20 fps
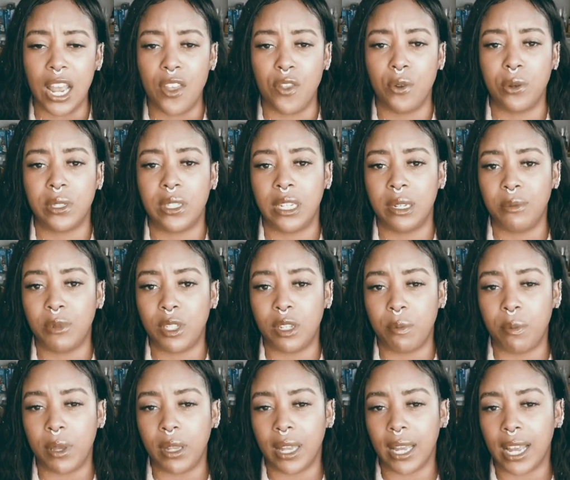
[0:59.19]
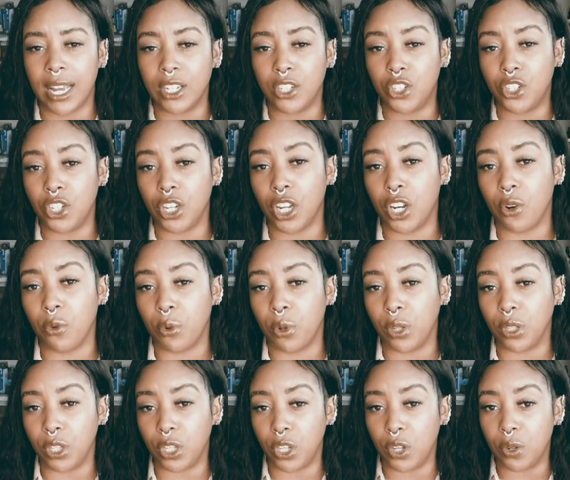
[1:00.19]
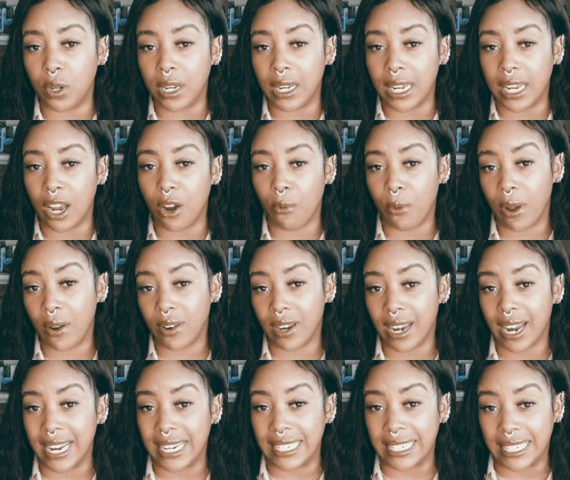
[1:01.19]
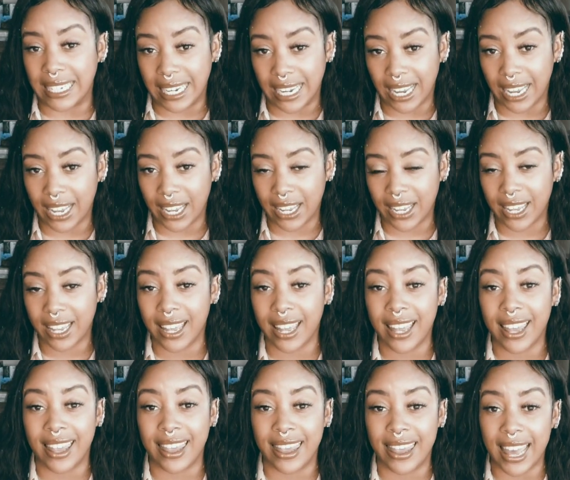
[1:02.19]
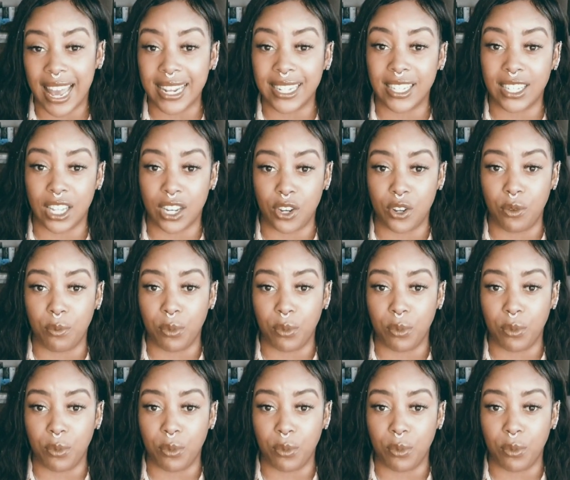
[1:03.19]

There seems to be like a general unity around an idea. That's the new